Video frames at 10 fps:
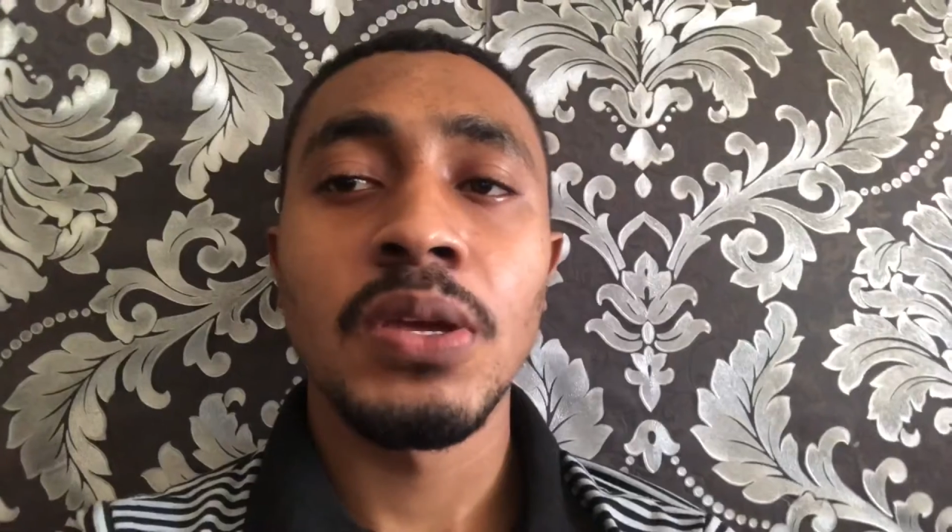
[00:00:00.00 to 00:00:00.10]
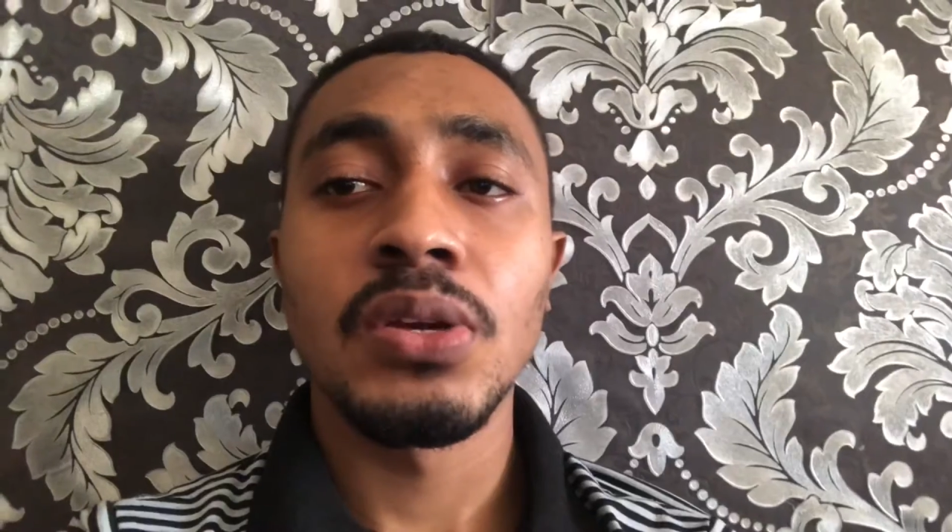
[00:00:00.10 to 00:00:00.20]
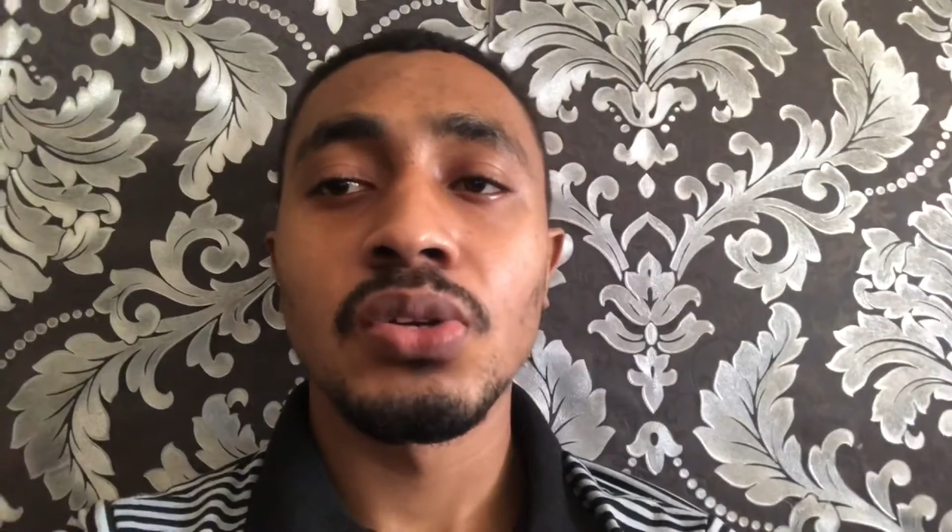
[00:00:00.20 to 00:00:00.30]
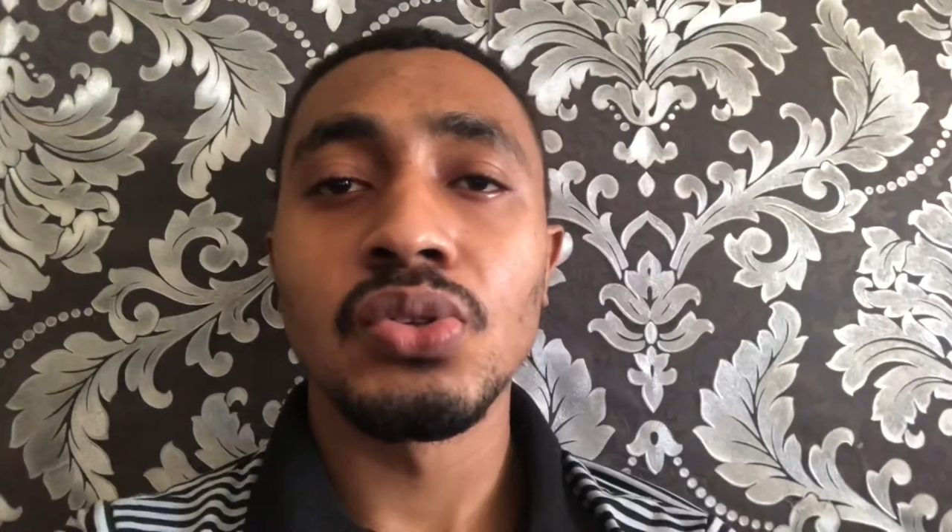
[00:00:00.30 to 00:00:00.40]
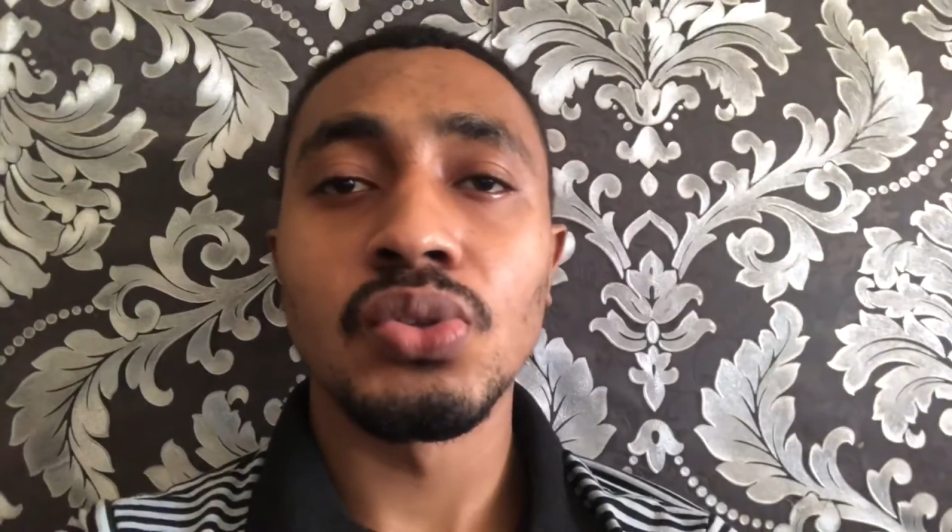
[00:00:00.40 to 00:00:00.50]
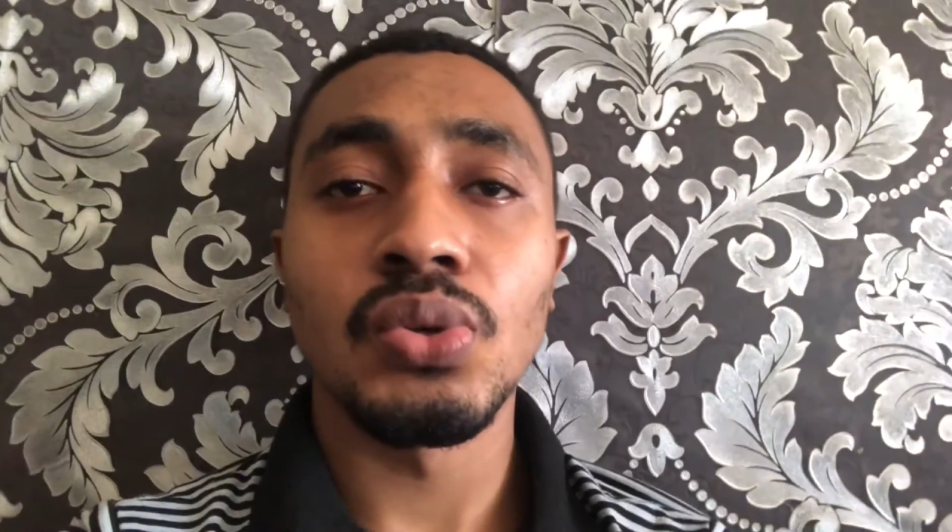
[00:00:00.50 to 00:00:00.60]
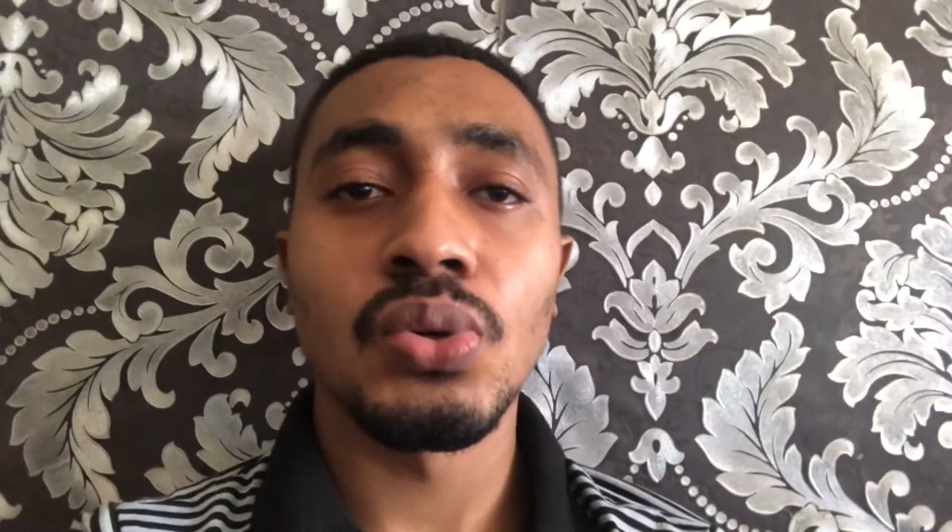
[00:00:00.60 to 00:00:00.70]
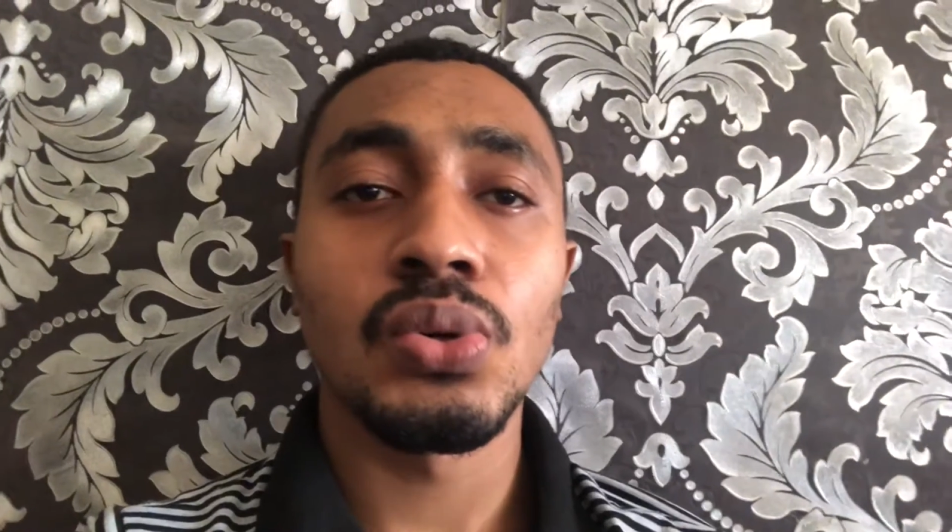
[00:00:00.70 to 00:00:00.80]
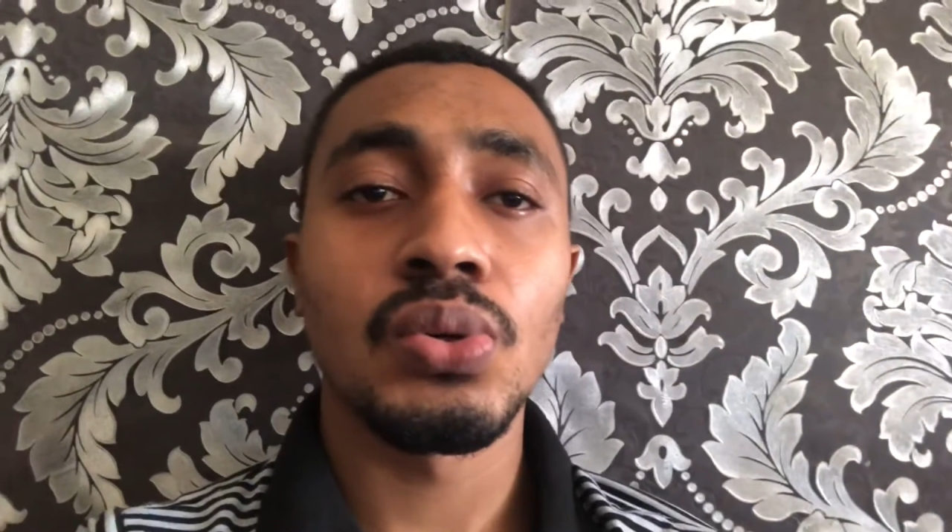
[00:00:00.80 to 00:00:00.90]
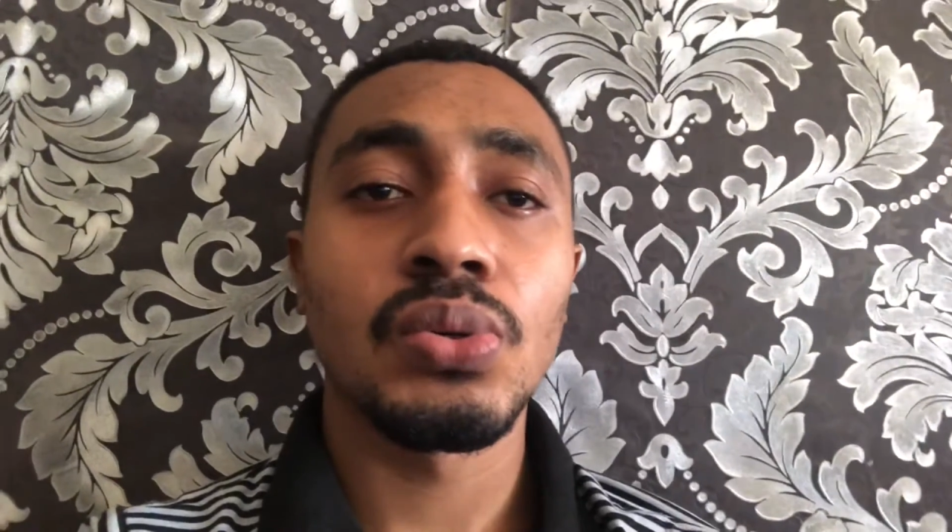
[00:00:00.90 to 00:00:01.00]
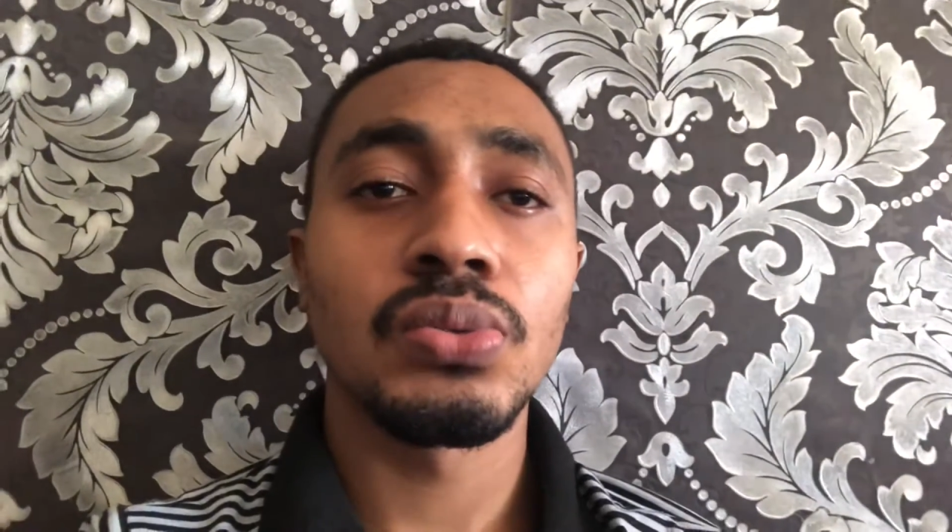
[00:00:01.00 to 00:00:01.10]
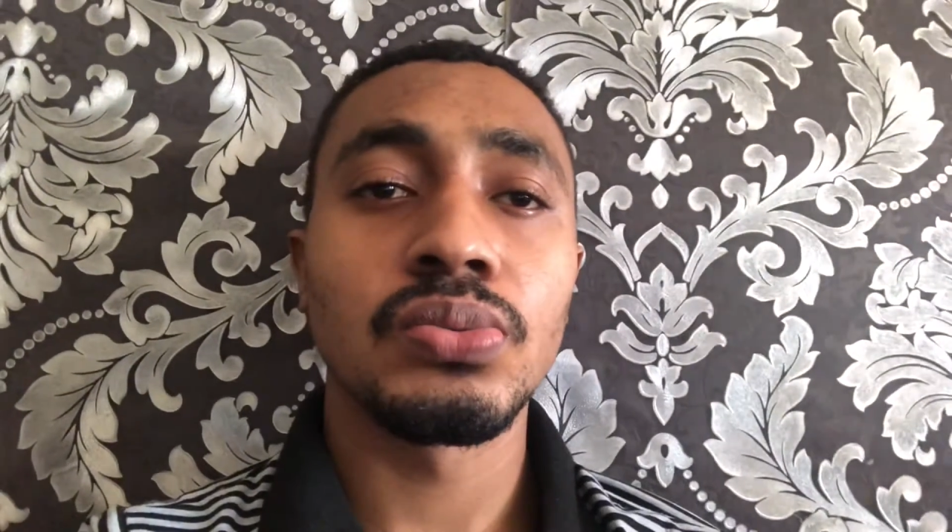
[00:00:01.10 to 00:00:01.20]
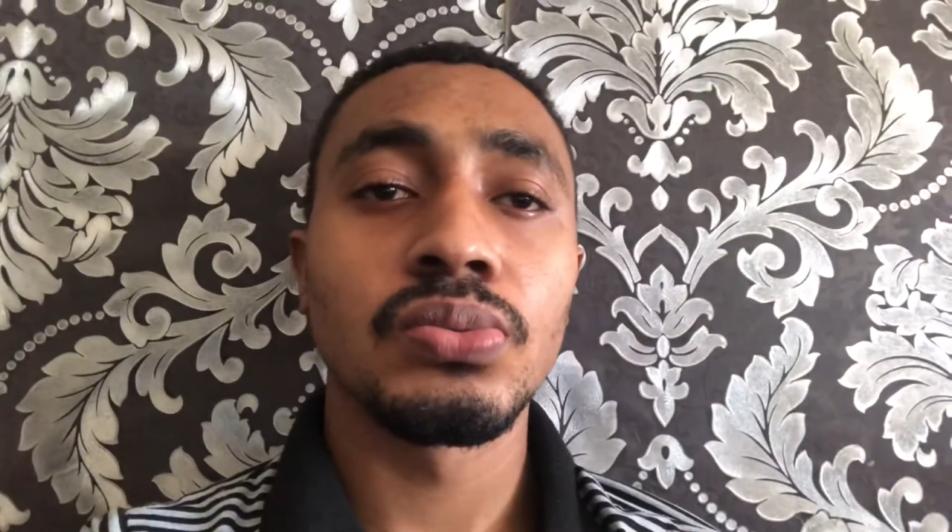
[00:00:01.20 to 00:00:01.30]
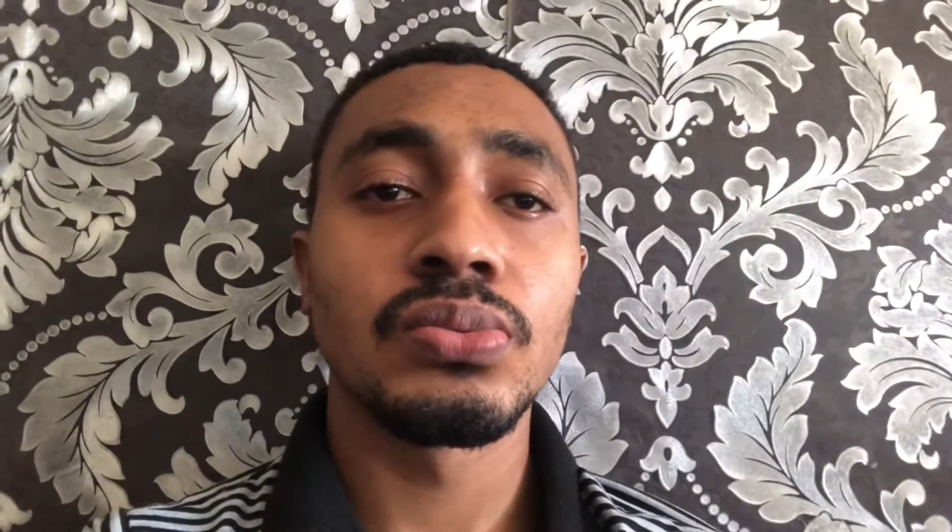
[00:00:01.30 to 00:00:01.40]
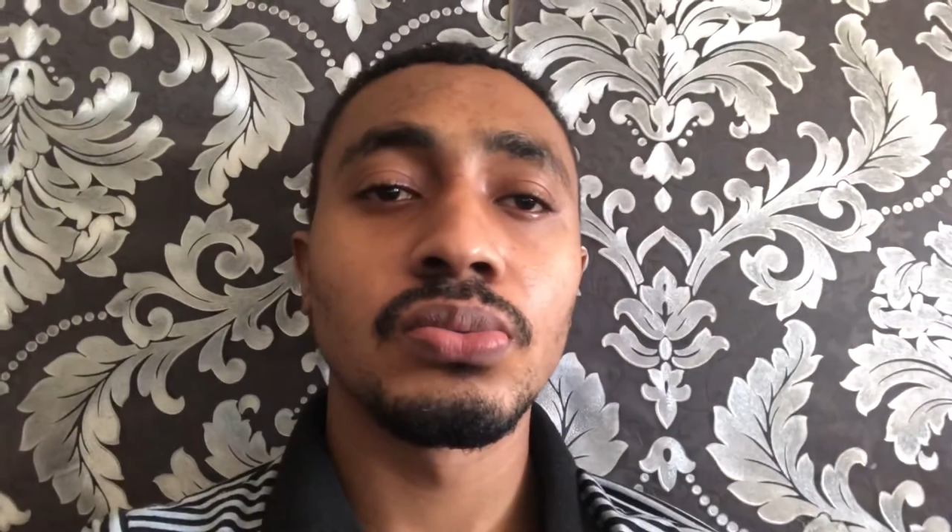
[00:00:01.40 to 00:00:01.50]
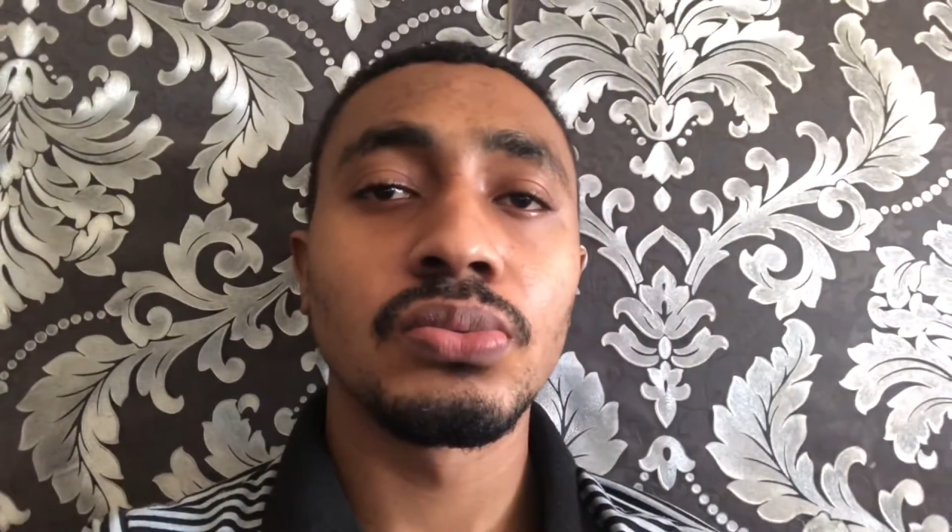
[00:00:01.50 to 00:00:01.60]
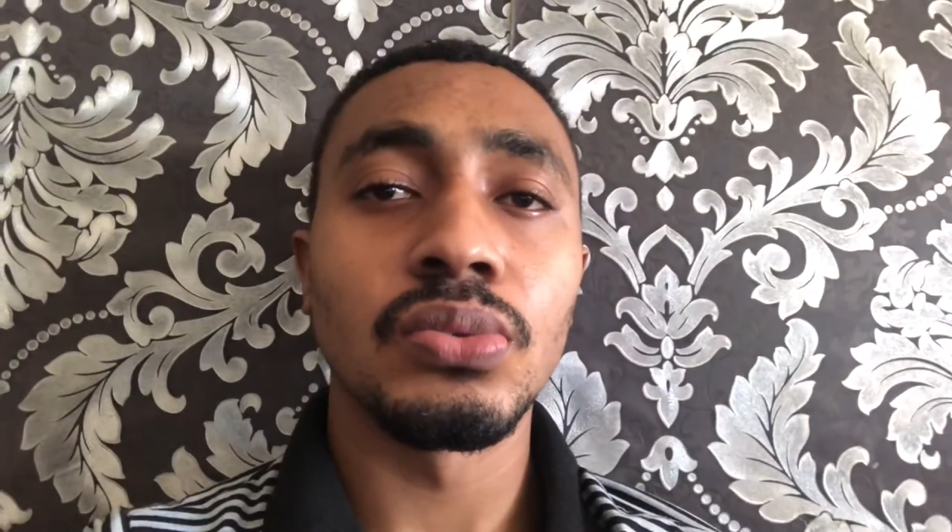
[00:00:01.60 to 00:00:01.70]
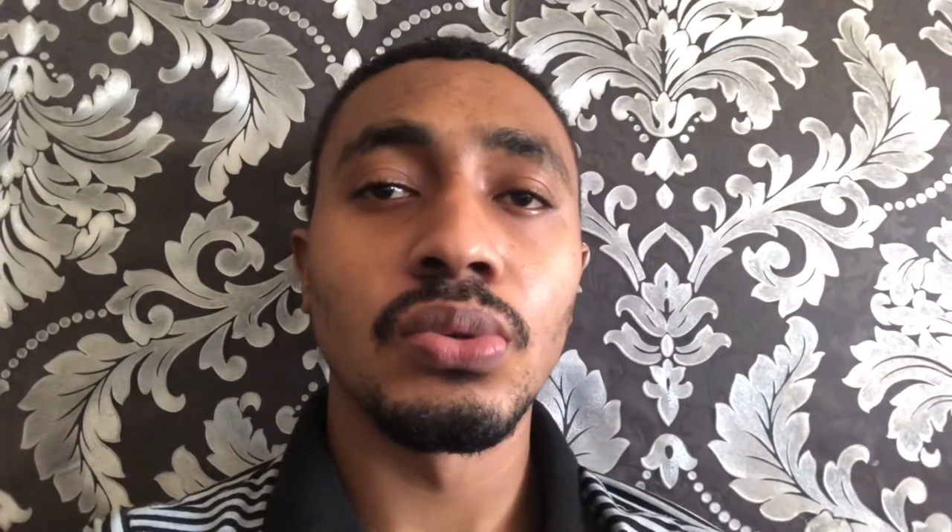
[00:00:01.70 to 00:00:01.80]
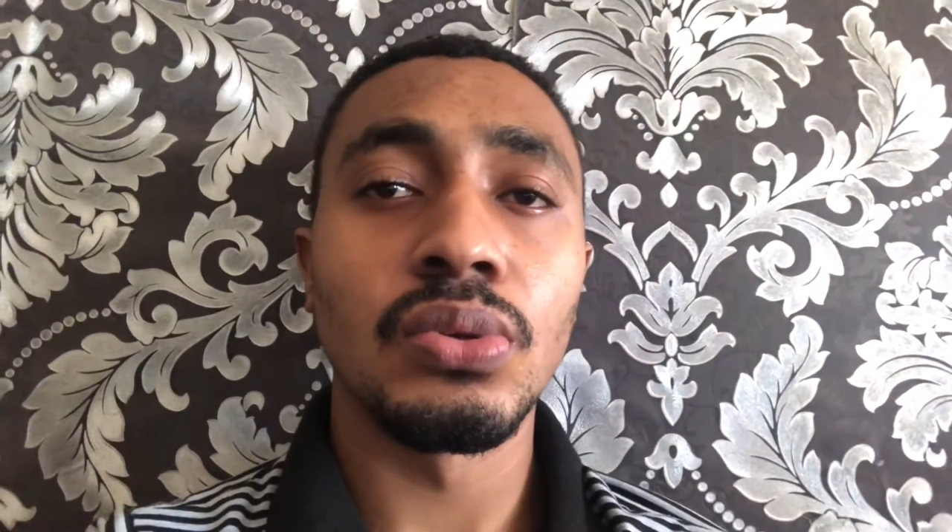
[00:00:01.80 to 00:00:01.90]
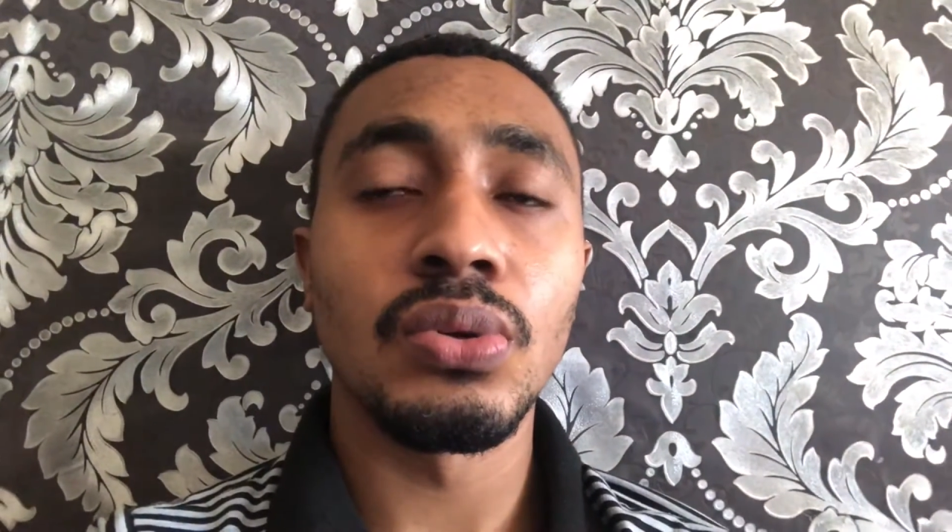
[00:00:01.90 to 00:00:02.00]
so
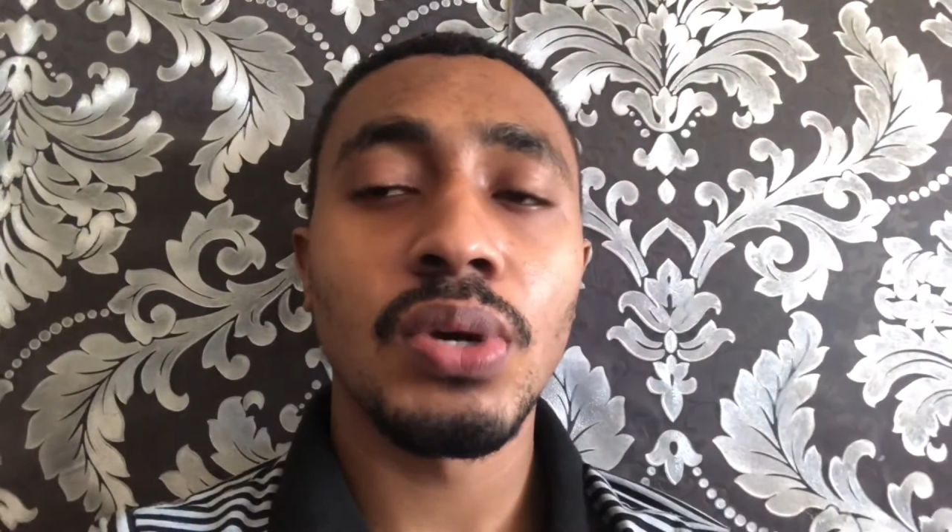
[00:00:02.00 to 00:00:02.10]
look